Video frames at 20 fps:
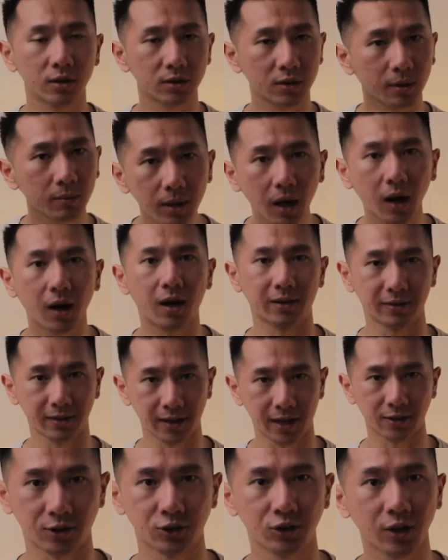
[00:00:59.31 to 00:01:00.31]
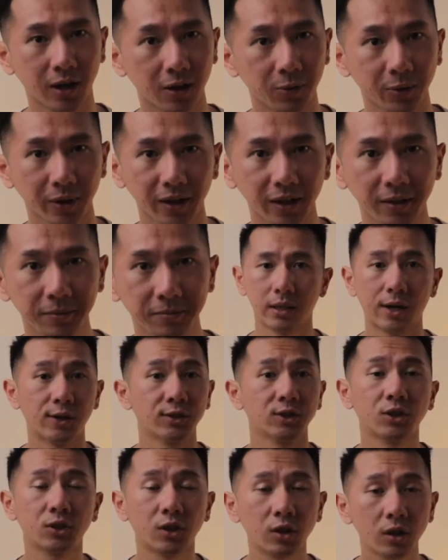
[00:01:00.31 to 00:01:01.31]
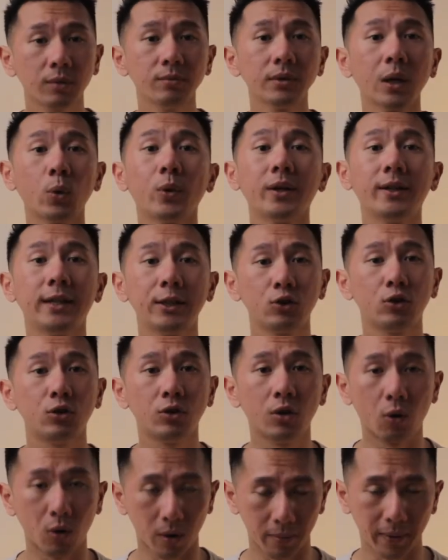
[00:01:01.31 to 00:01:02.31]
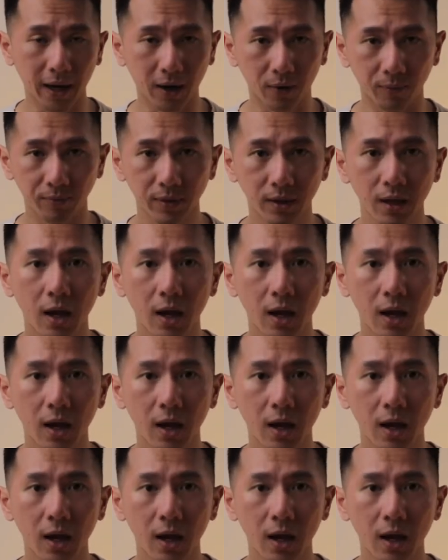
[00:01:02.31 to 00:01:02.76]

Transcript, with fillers: some context, shall we? There's a term that we need to know about.